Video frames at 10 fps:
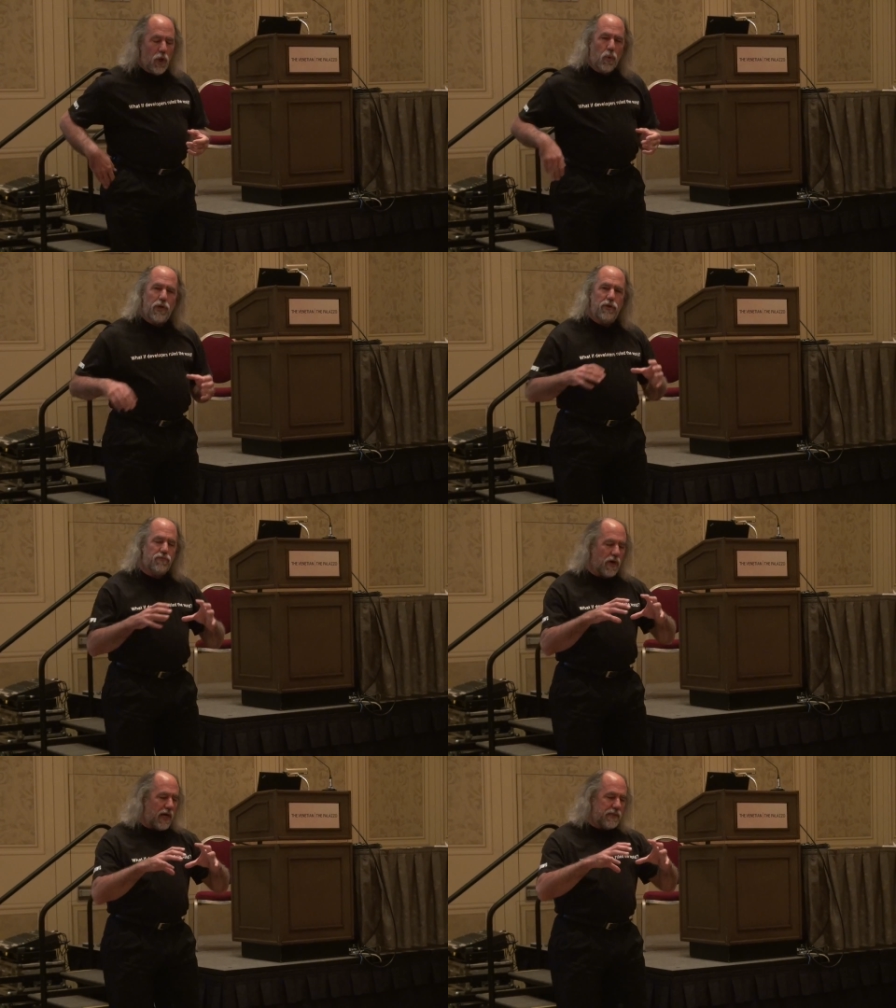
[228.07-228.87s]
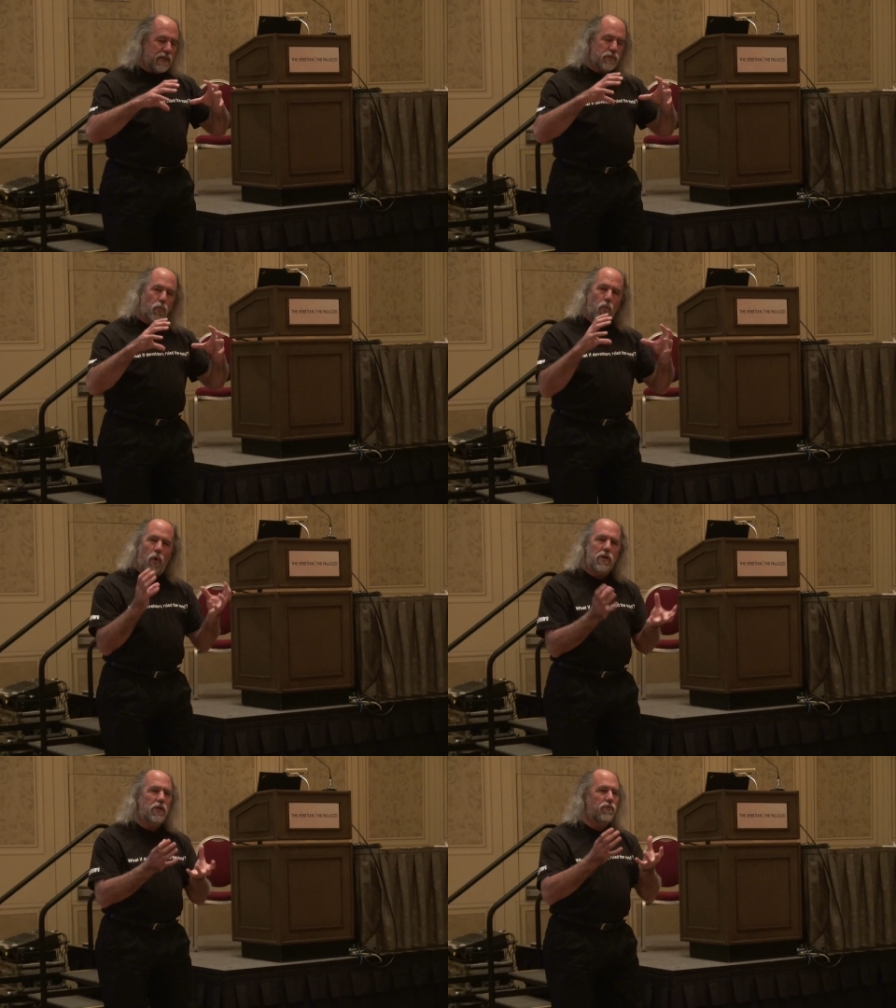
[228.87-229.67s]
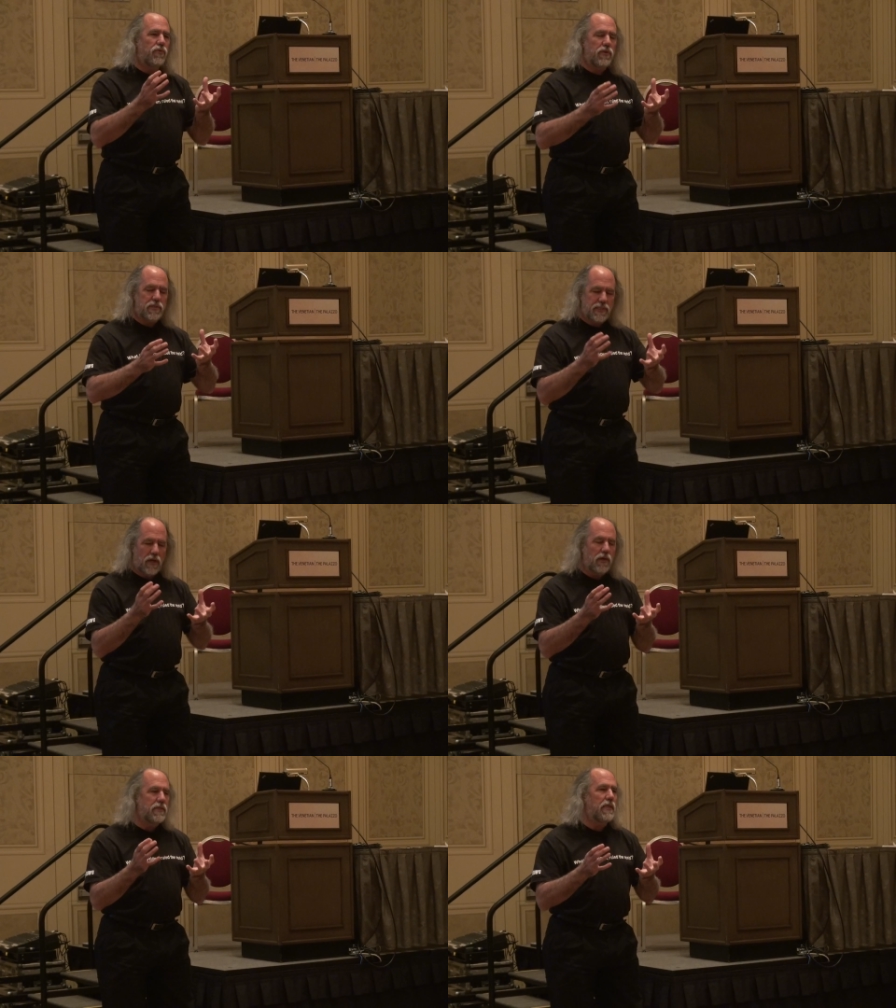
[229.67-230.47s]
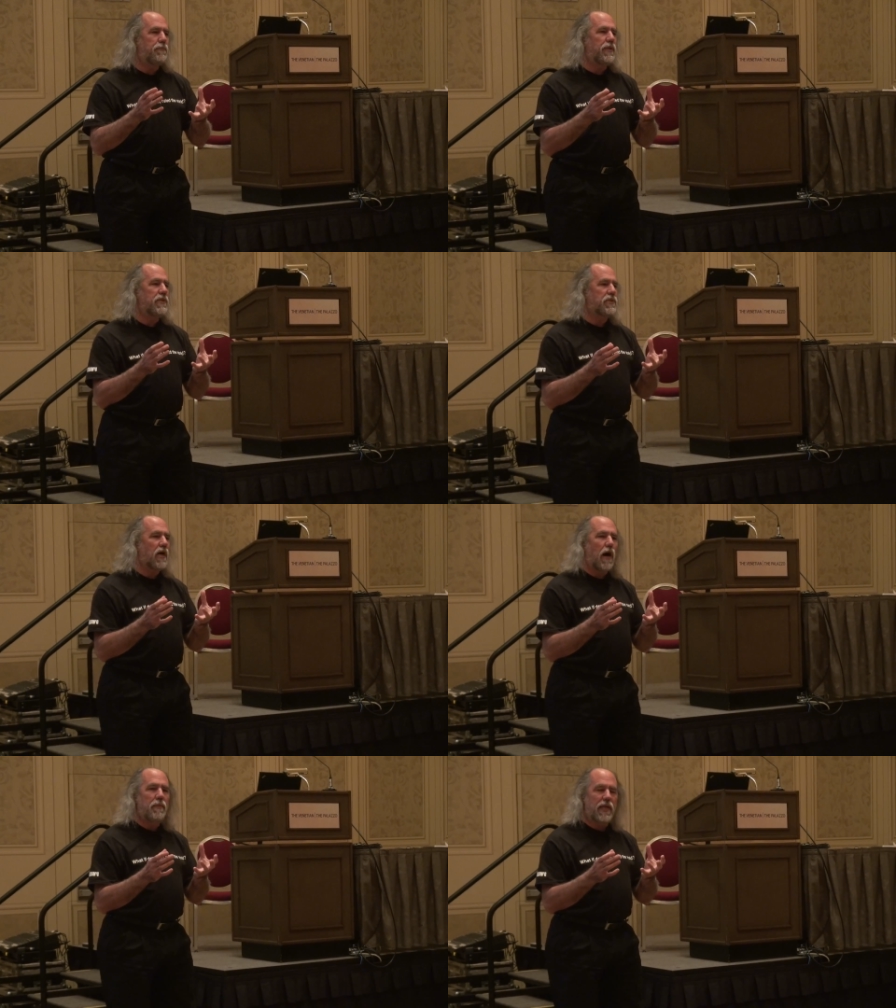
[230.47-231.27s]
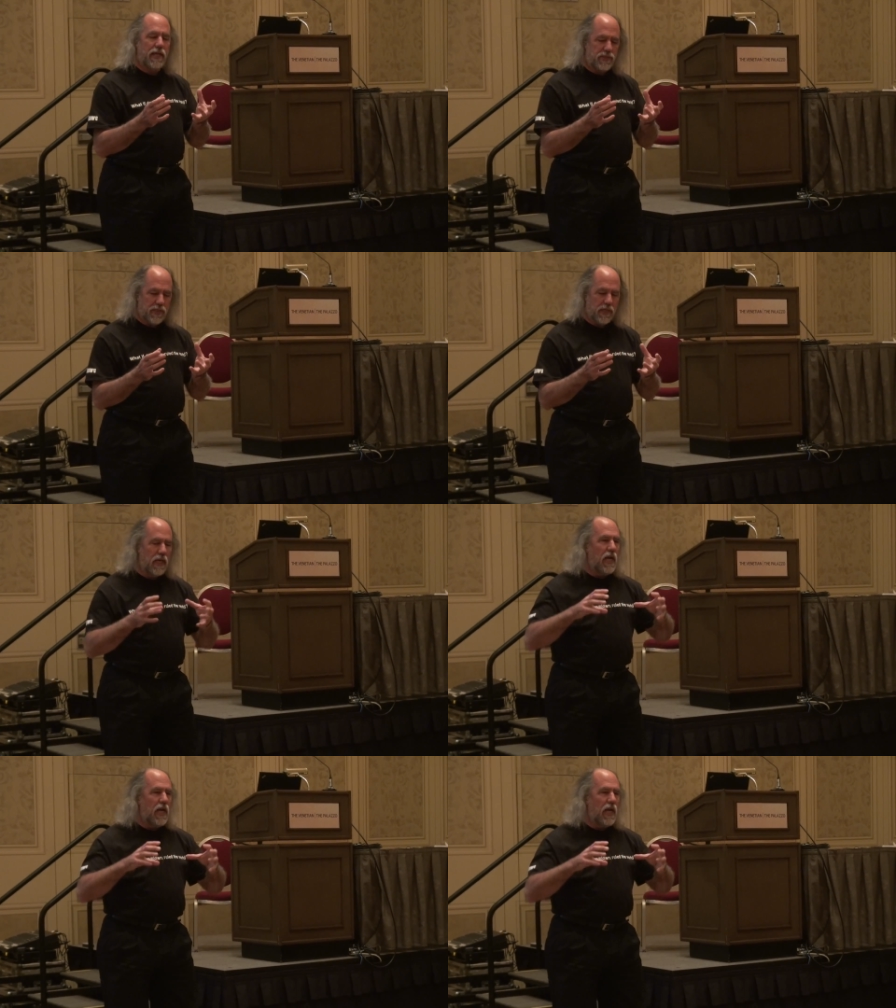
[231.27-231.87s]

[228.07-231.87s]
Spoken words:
where you find this wonderful serendipitous combination